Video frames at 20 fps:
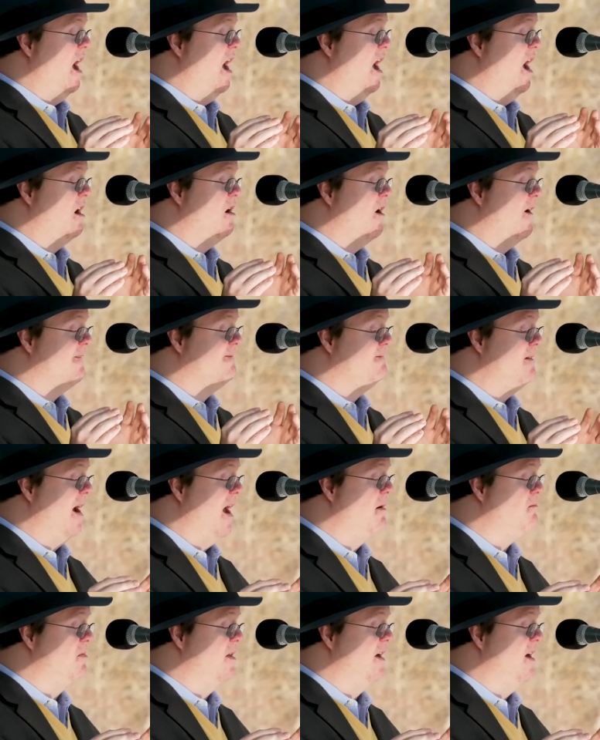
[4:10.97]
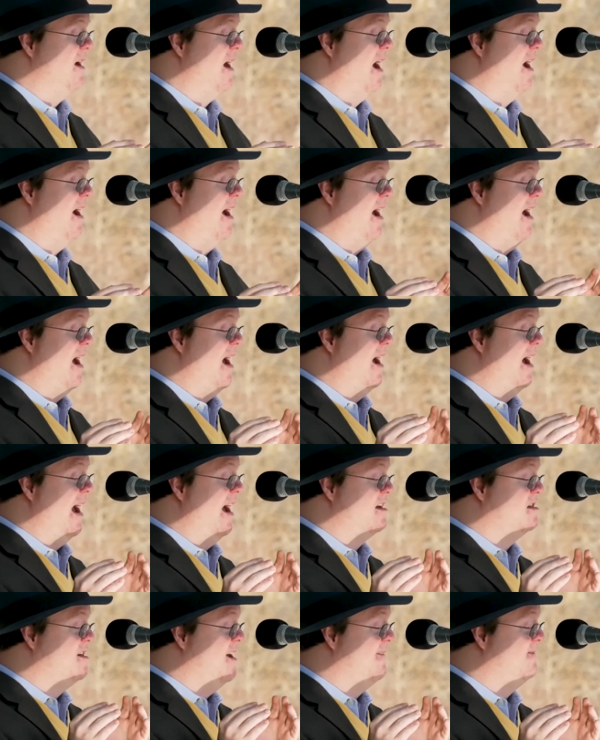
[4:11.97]
and her family
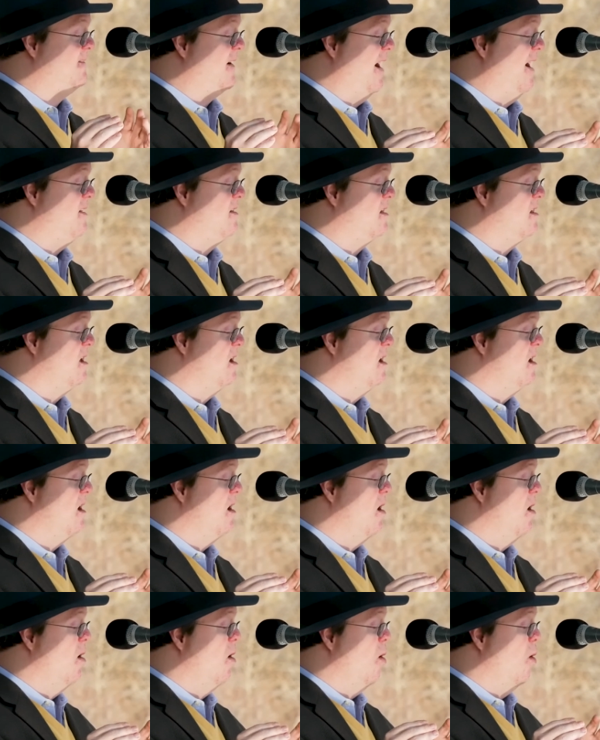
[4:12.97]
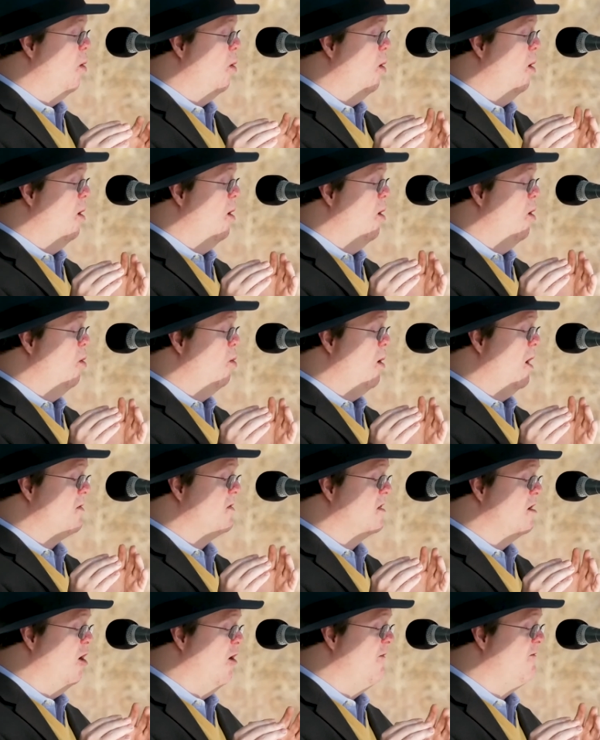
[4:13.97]
as she fights what
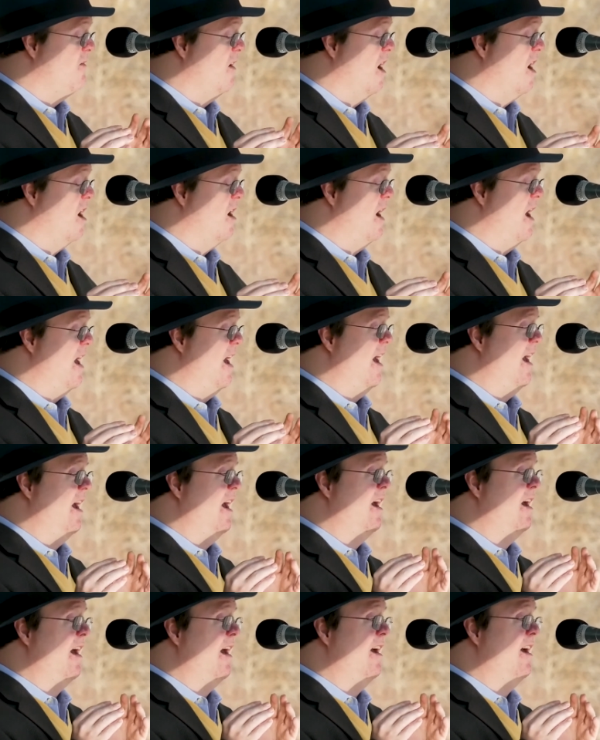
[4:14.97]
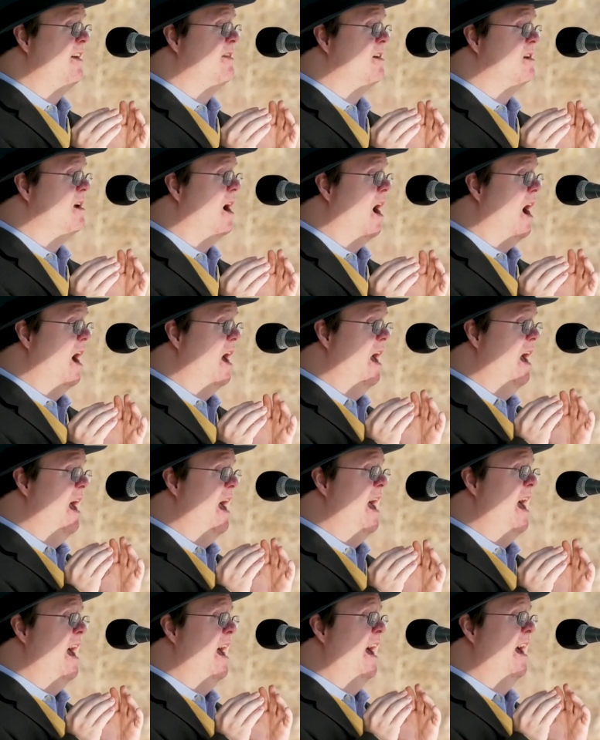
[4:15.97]
so far is an,
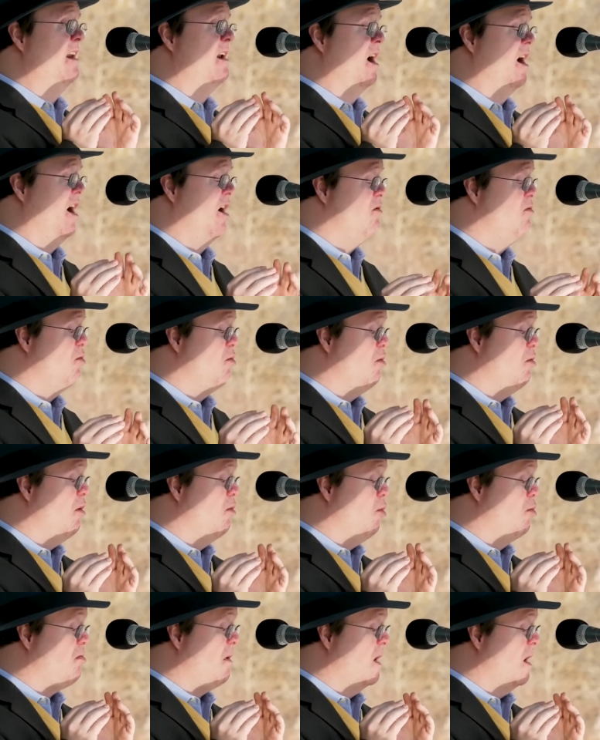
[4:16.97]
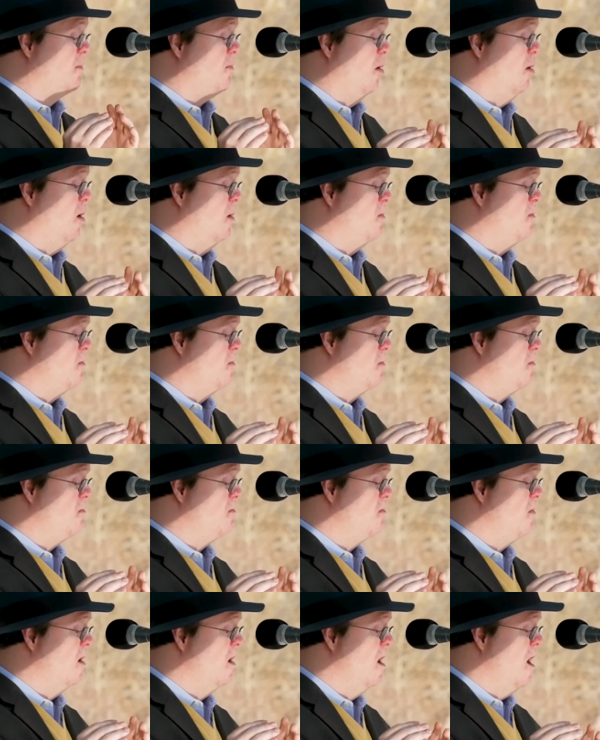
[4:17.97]
an unwinnable
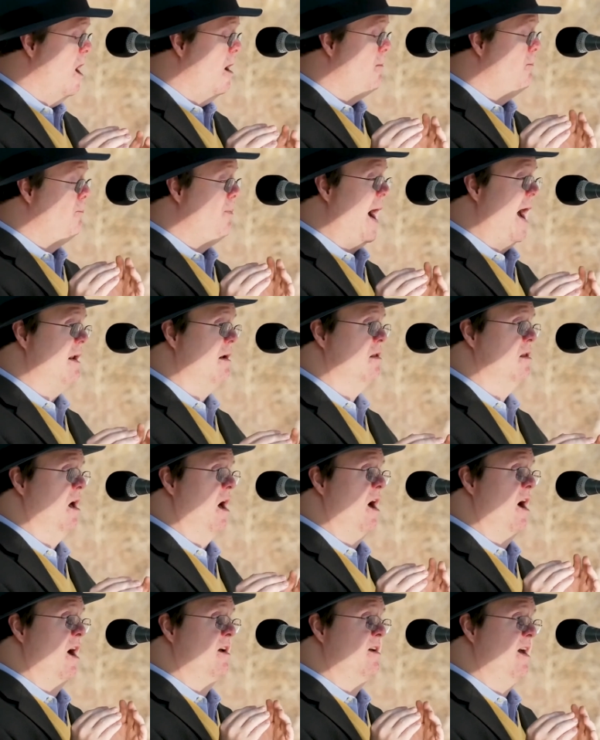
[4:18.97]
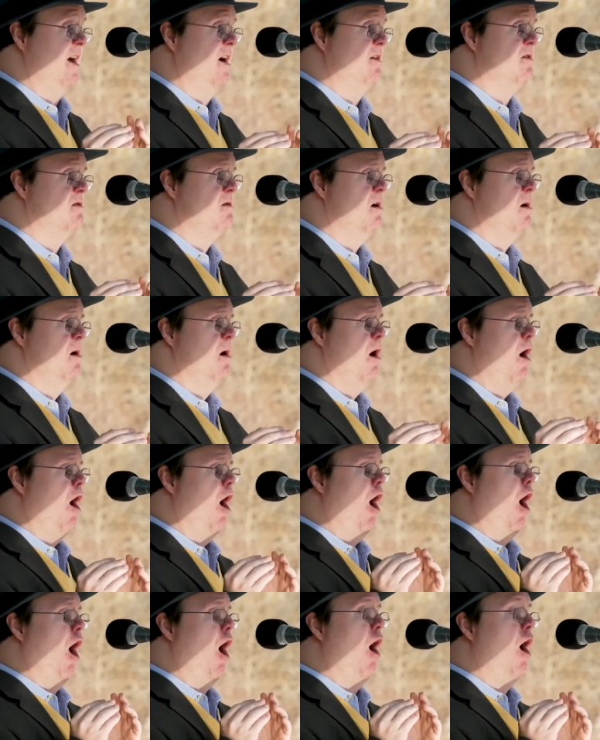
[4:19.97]
battle against
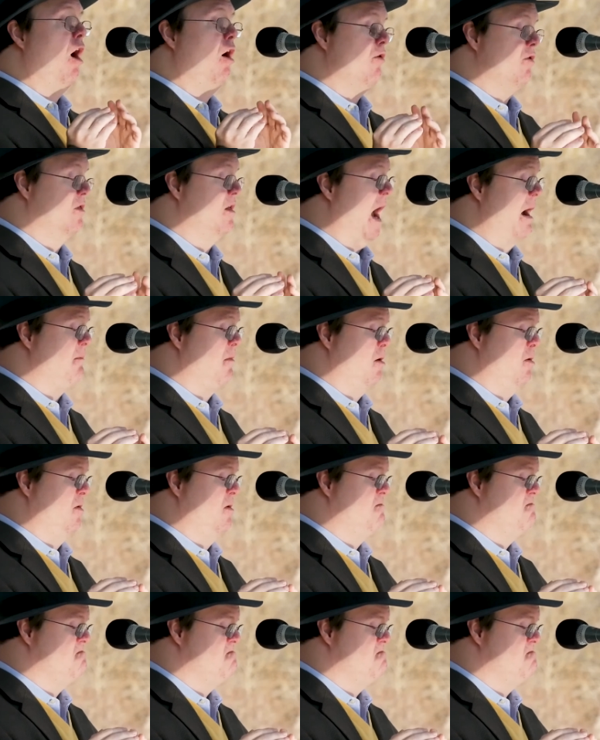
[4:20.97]
Alzheimer's.